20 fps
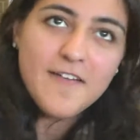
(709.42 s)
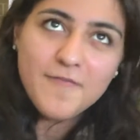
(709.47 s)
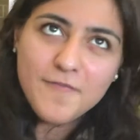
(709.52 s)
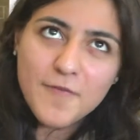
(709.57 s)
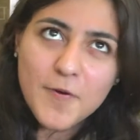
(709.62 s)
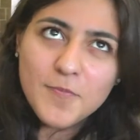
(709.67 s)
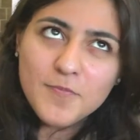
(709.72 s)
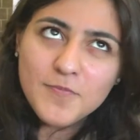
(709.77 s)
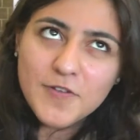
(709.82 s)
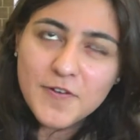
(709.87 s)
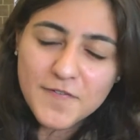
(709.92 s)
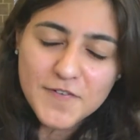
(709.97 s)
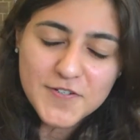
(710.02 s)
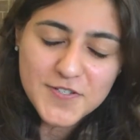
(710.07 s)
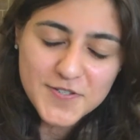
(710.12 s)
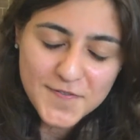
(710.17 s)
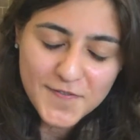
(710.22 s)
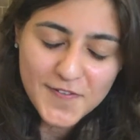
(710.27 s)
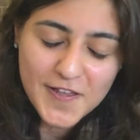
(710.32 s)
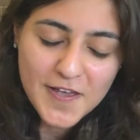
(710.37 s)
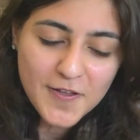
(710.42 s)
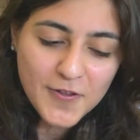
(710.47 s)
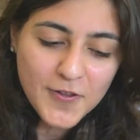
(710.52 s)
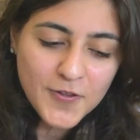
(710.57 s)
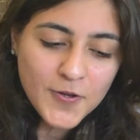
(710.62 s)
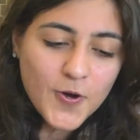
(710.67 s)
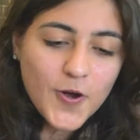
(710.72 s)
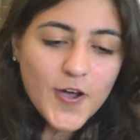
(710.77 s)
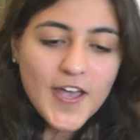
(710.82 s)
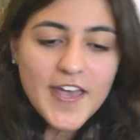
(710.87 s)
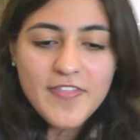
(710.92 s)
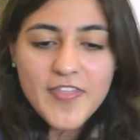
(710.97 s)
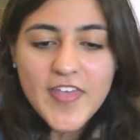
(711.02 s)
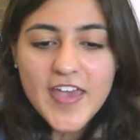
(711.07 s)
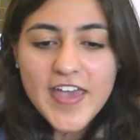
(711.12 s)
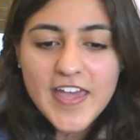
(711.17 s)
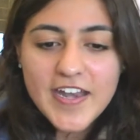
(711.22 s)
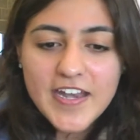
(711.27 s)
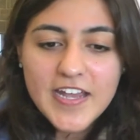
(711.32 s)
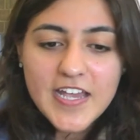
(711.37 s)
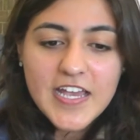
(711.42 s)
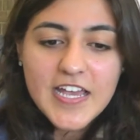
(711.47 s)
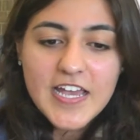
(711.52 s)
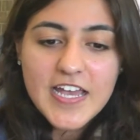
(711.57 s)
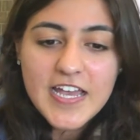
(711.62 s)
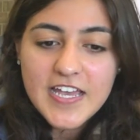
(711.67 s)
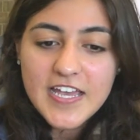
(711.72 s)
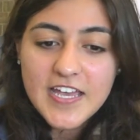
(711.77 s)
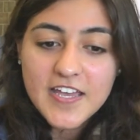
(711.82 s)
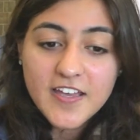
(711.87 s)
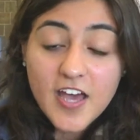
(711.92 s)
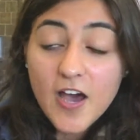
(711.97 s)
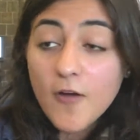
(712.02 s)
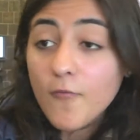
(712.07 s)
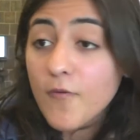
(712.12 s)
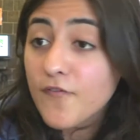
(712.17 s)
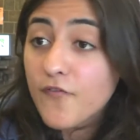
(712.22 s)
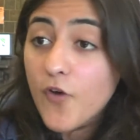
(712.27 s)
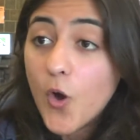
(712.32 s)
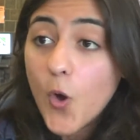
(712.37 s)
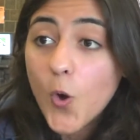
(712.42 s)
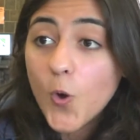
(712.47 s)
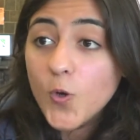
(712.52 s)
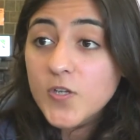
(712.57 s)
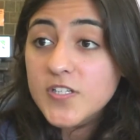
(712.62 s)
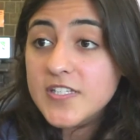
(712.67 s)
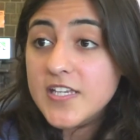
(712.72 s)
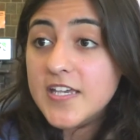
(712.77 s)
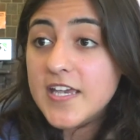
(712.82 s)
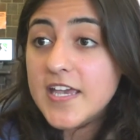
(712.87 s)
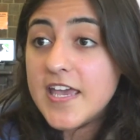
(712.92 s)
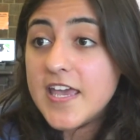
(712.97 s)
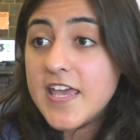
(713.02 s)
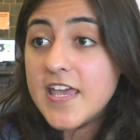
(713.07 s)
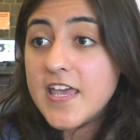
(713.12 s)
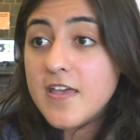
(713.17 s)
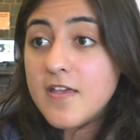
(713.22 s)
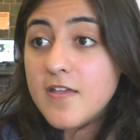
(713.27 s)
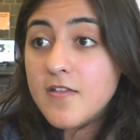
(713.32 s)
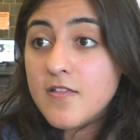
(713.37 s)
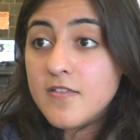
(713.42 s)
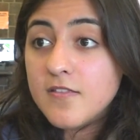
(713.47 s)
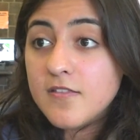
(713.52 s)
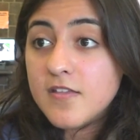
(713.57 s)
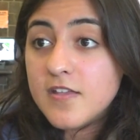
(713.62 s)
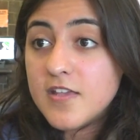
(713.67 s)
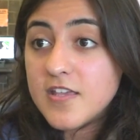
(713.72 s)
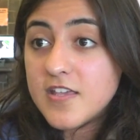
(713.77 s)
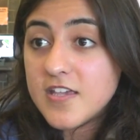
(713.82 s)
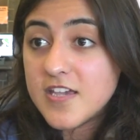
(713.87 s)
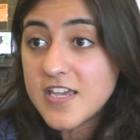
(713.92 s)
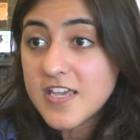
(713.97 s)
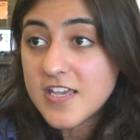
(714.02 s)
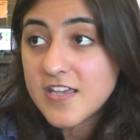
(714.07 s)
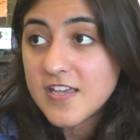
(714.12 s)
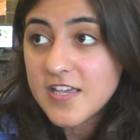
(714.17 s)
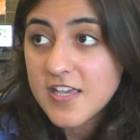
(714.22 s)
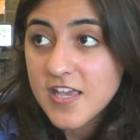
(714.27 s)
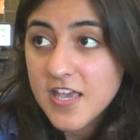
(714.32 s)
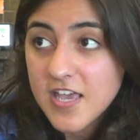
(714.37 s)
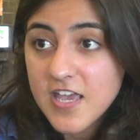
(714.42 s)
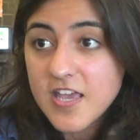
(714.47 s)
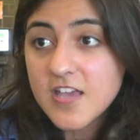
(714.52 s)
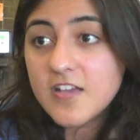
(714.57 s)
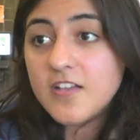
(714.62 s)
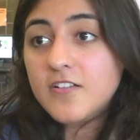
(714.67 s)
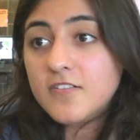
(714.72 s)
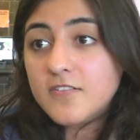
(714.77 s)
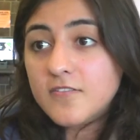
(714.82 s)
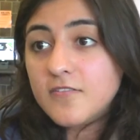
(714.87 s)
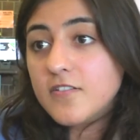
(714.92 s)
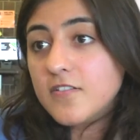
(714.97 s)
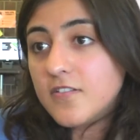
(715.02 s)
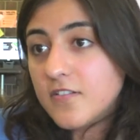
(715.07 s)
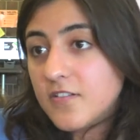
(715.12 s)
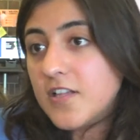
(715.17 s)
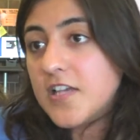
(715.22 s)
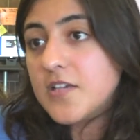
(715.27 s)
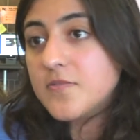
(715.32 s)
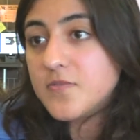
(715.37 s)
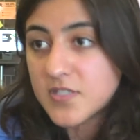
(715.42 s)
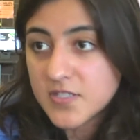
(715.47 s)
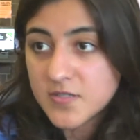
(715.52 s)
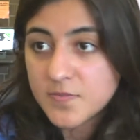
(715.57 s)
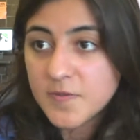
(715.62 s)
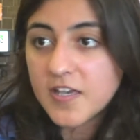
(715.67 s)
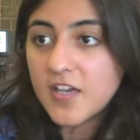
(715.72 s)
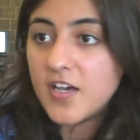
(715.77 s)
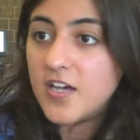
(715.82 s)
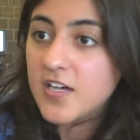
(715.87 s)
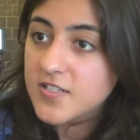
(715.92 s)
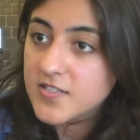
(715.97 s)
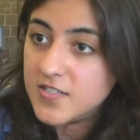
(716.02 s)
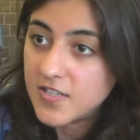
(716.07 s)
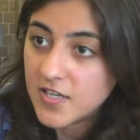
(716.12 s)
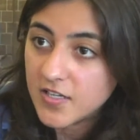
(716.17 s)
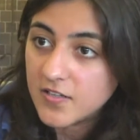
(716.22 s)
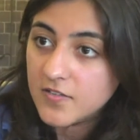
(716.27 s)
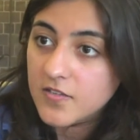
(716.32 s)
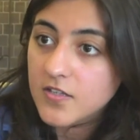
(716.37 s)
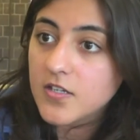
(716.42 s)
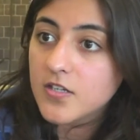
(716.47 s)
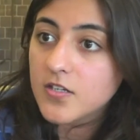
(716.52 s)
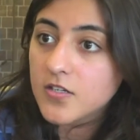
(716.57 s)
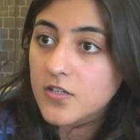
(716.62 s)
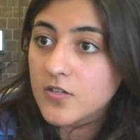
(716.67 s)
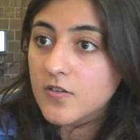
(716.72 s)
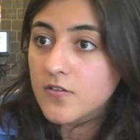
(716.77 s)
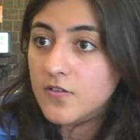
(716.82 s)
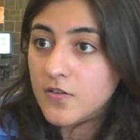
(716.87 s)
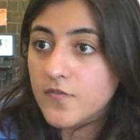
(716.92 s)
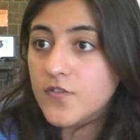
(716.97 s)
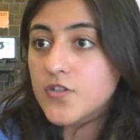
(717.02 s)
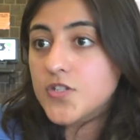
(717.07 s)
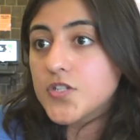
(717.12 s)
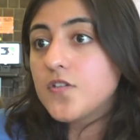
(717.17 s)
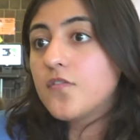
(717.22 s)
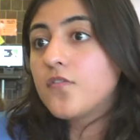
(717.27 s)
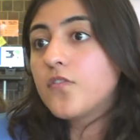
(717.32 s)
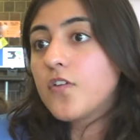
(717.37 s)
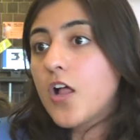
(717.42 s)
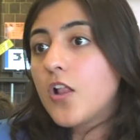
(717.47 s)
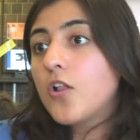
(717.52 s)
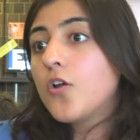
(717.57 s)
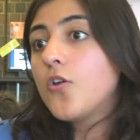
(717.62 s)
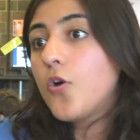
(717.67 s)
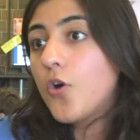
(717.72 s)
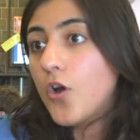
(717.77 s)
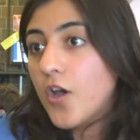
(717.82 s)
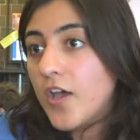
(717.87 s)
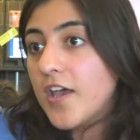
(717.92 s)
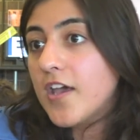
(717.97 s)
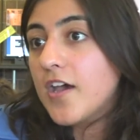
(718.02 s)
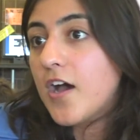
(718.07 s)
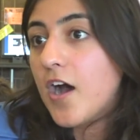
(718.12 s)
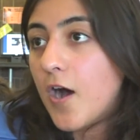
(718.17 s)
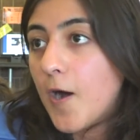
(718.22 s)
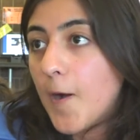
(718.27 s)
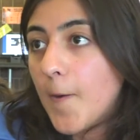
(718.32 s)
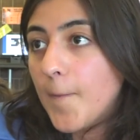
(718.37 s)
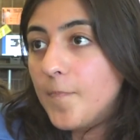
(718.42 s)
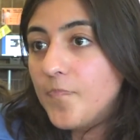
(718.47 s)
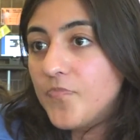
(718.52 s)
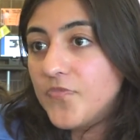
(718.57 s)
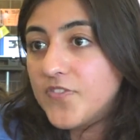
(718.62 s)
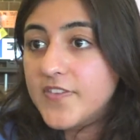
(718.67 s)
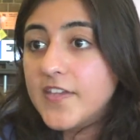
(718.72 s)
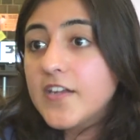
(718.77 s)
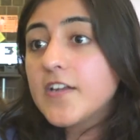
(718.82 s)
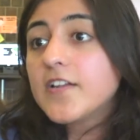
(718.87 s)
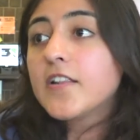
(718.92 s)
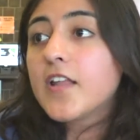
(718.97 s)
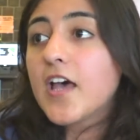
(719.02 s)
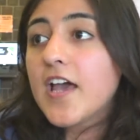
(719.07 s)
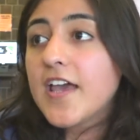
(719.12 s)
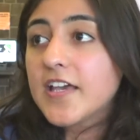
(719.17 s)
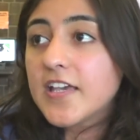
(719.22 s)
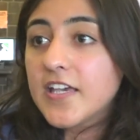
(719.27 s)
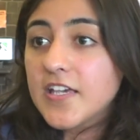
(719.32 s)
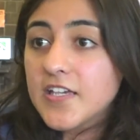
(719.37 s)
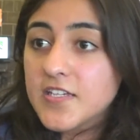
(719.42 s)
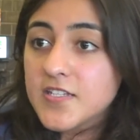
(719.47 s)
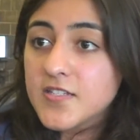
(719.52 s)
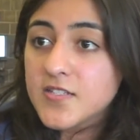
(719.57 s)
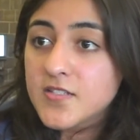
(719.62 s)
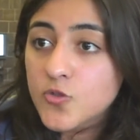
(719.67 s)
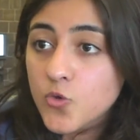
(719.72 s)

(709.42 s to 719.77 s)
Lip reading: from University of Illinois, and then it got revoked, and he claims it's because like the University of Illinois didn't like his